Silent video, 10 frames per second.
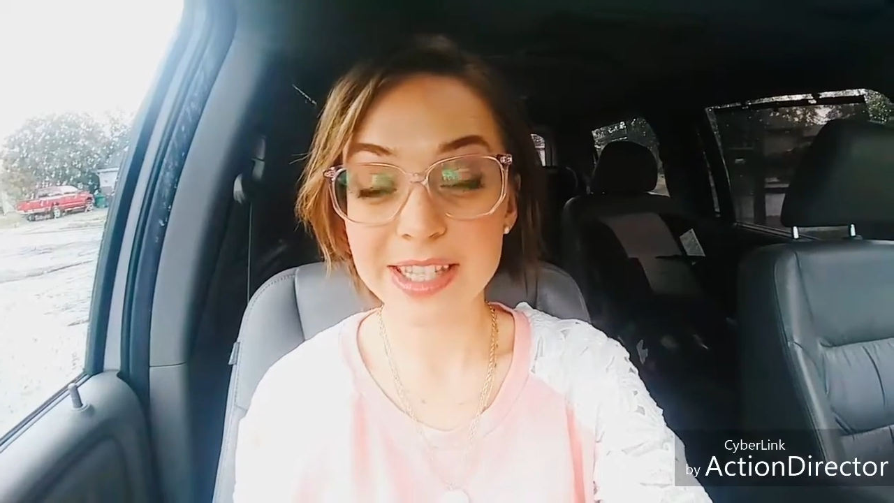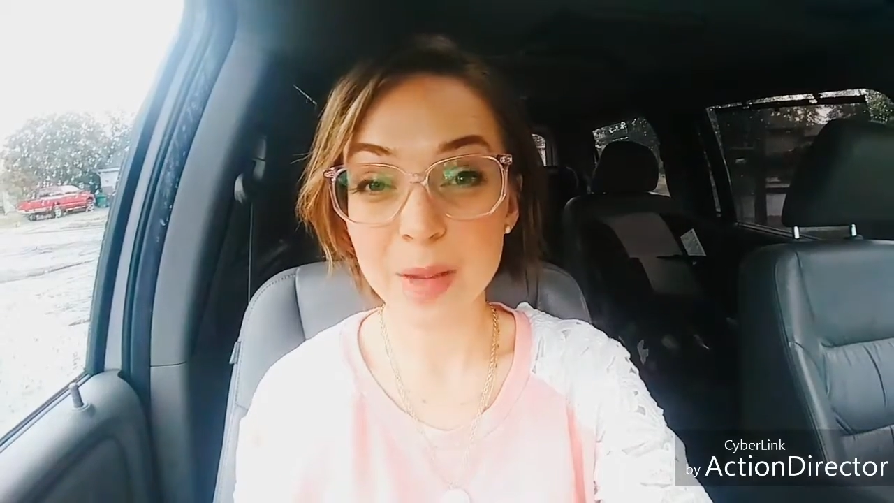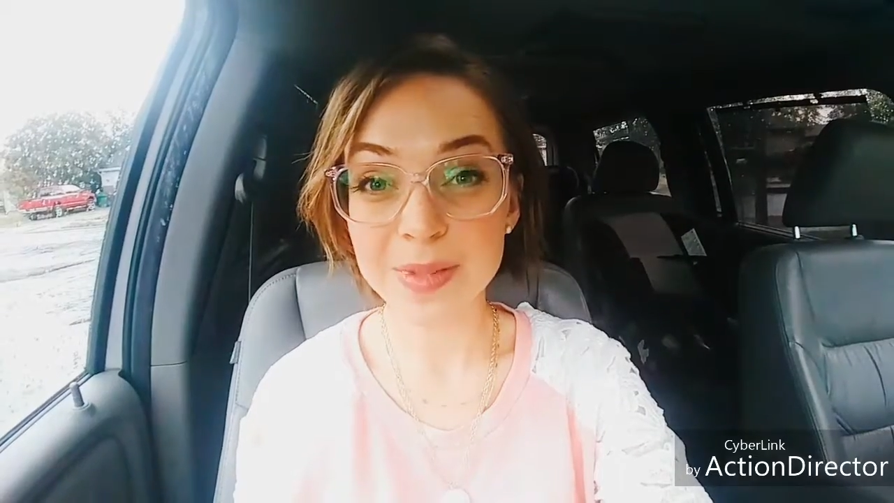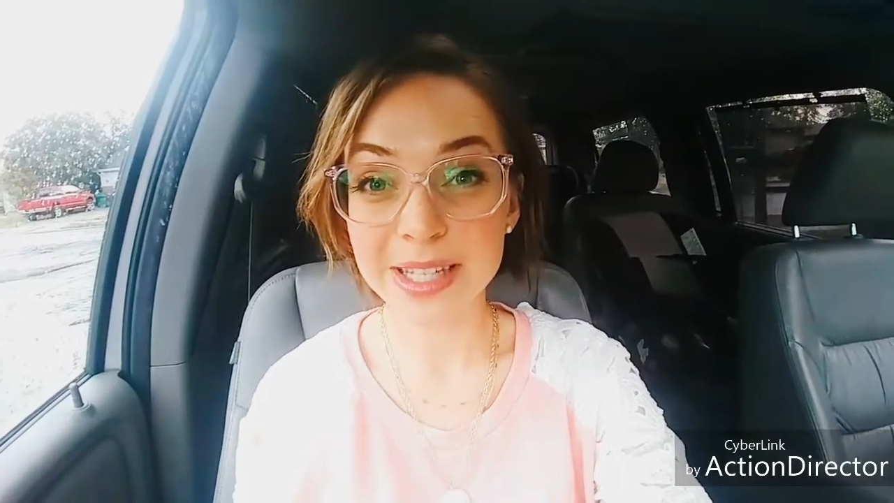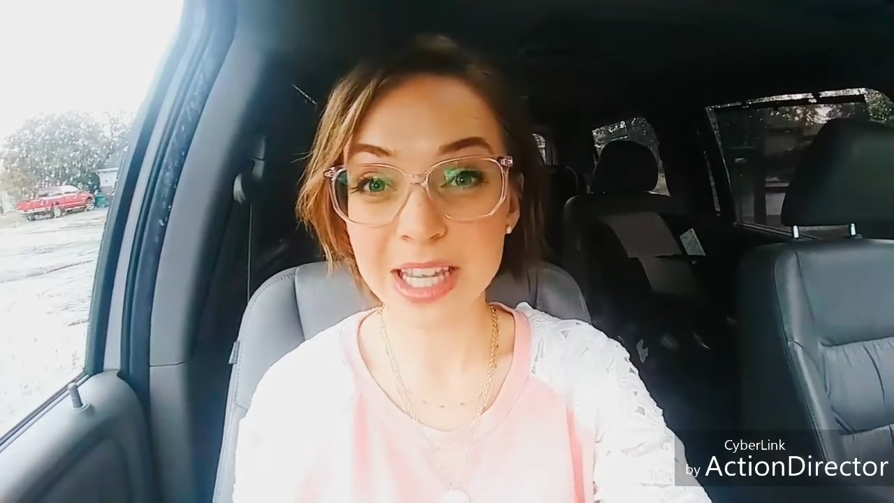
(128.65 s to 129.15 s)

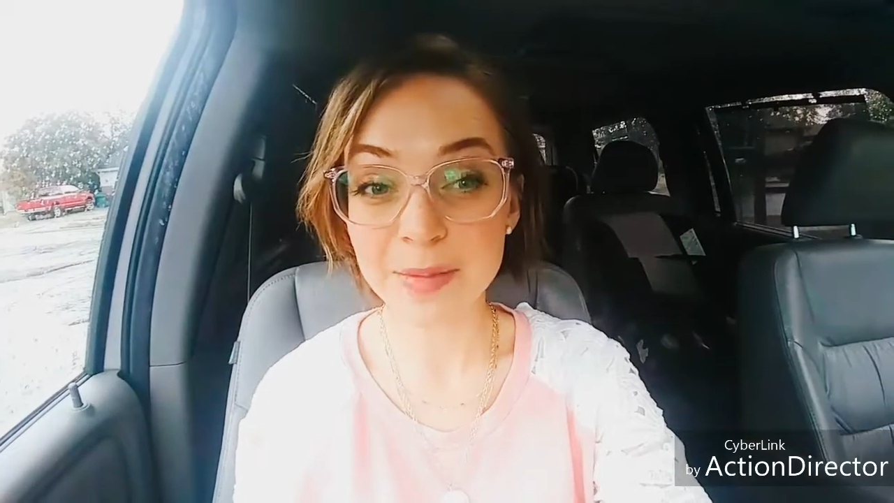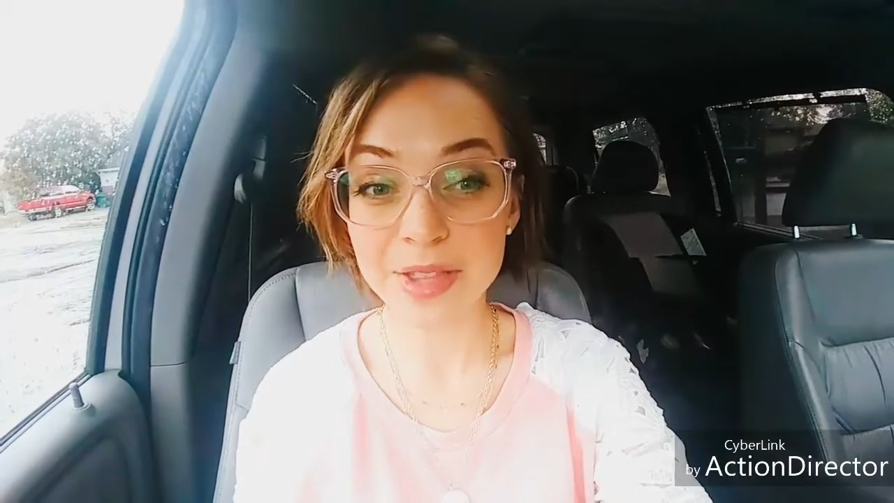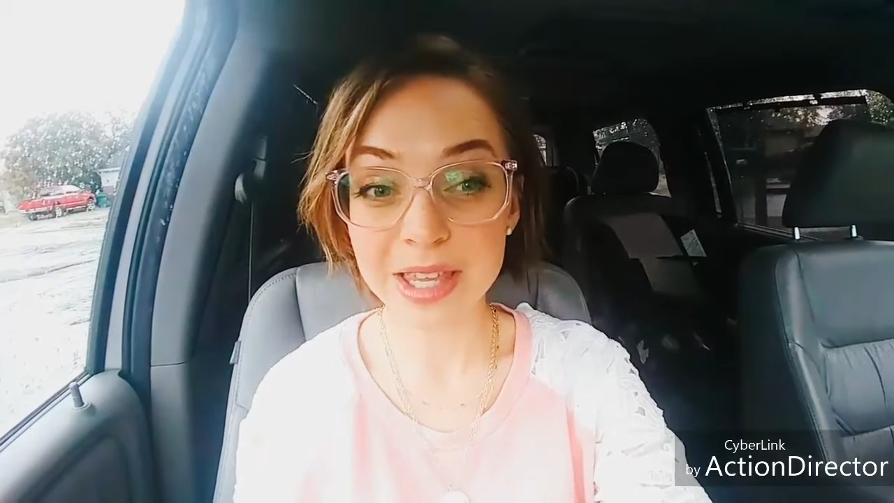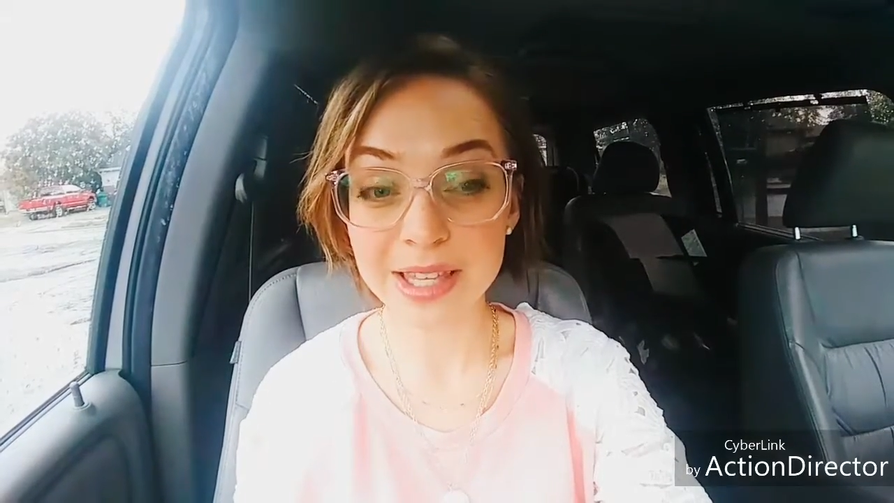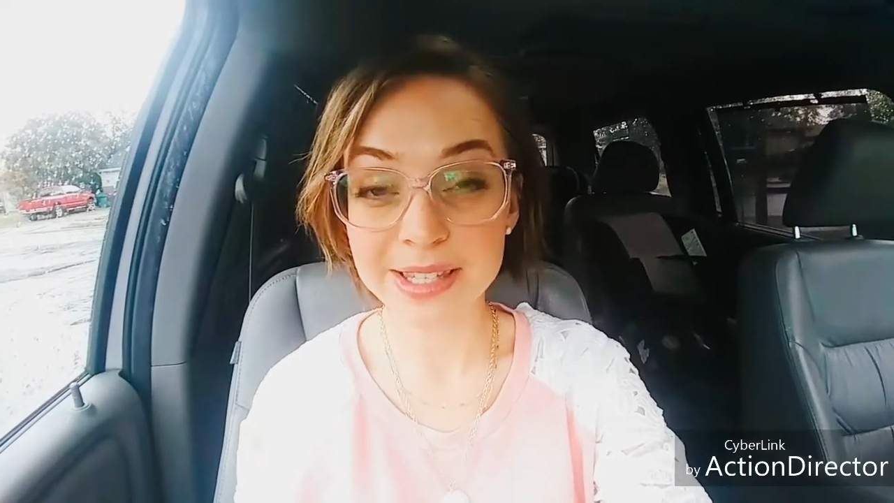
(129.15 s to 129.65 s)
tips to keep
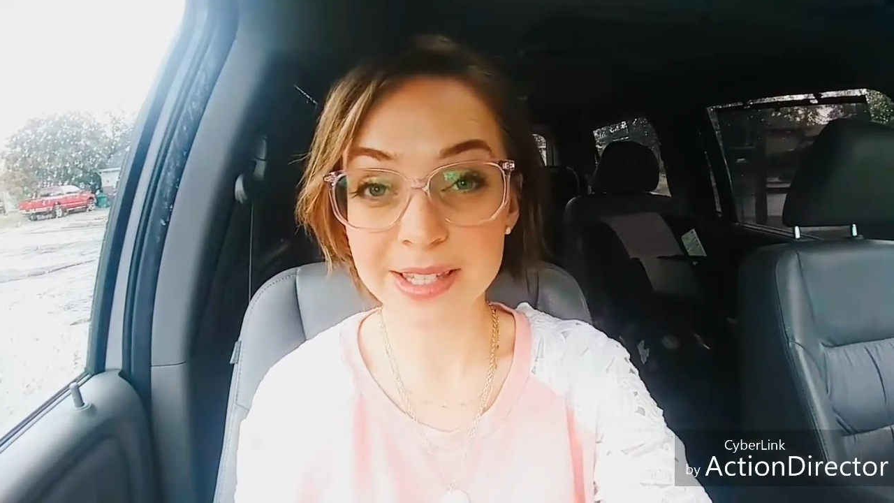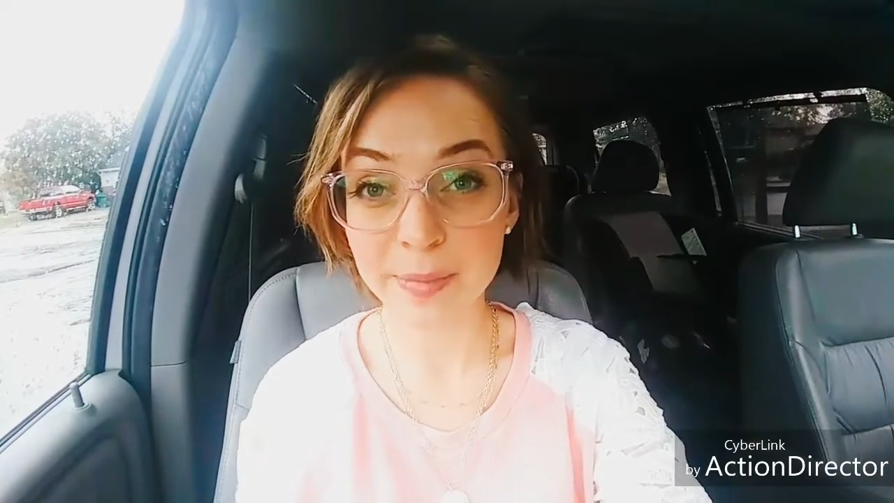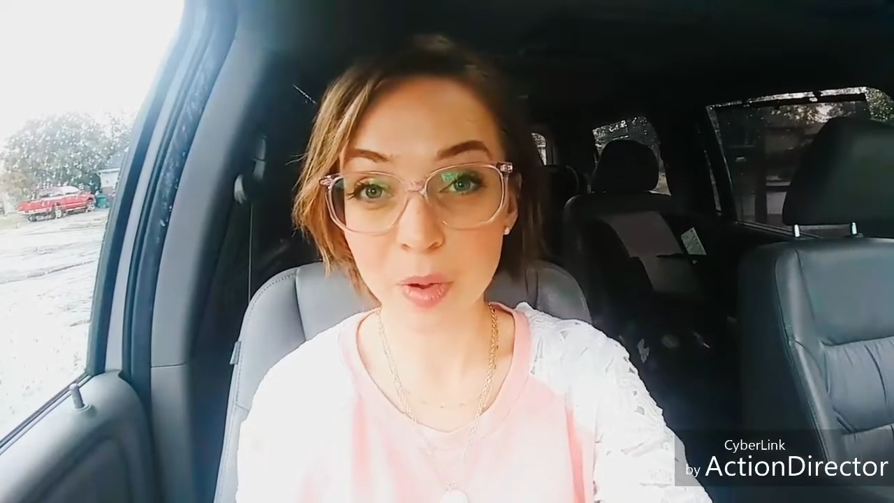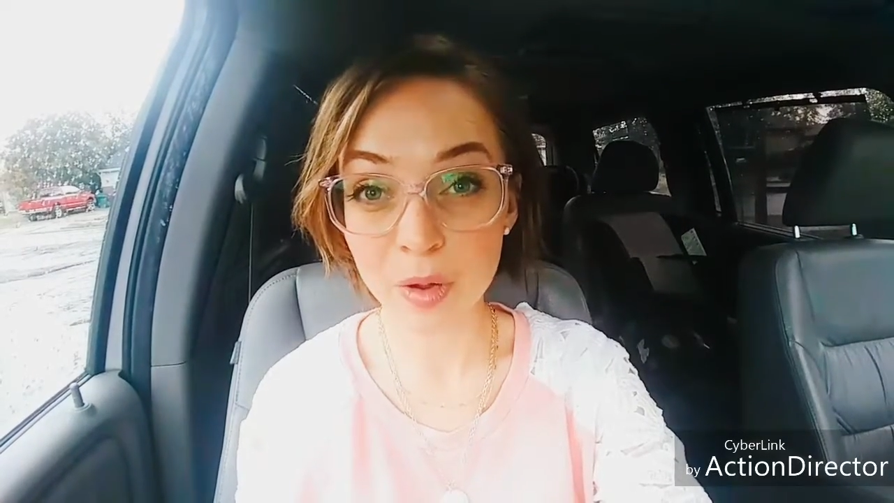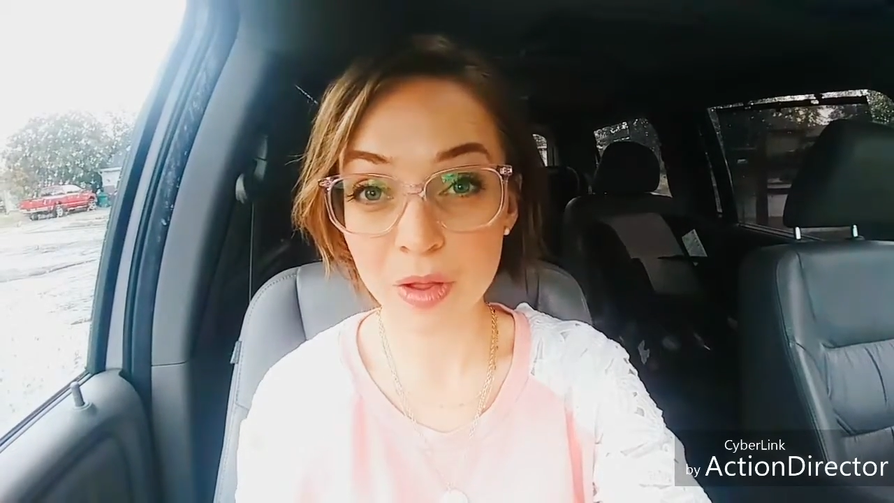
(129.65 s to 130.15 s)
things
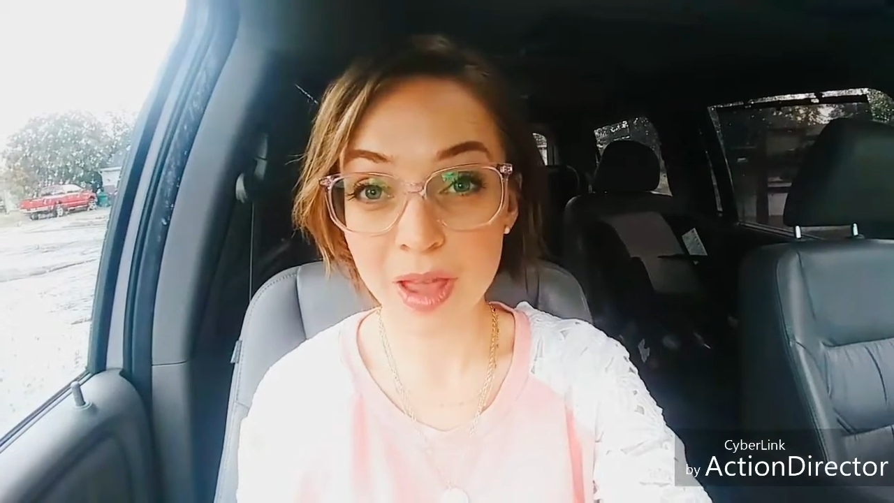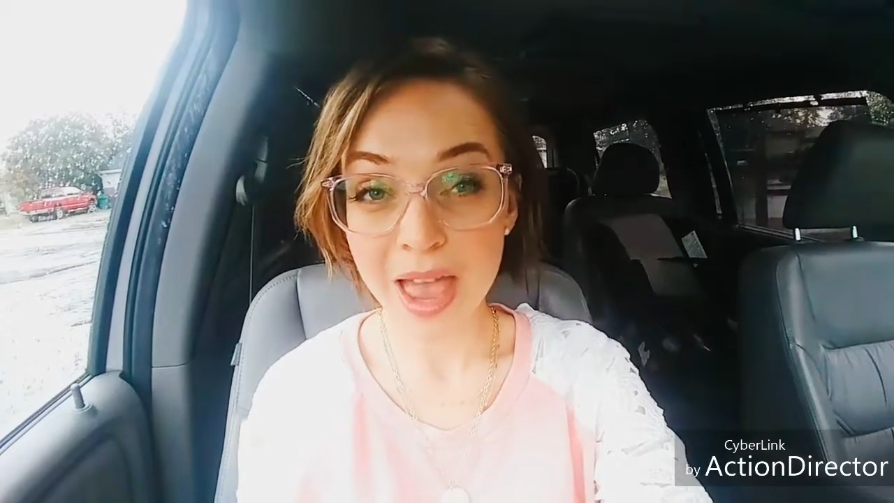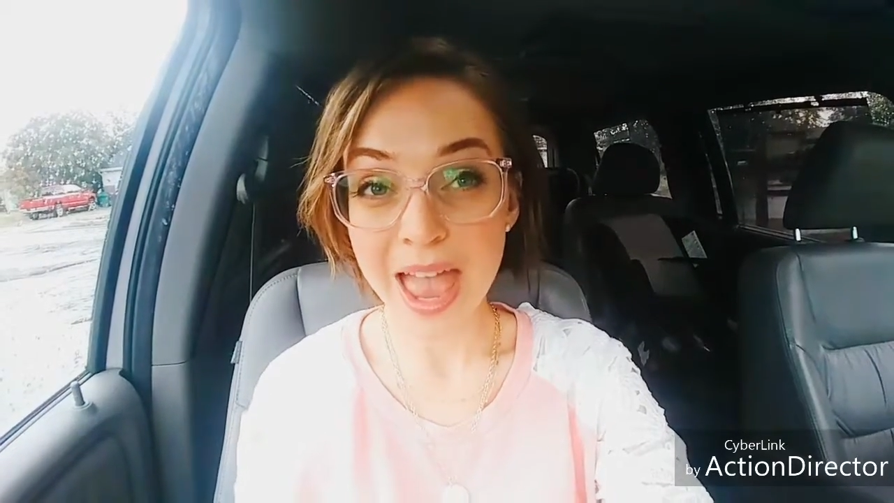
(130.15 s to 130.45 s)
simple,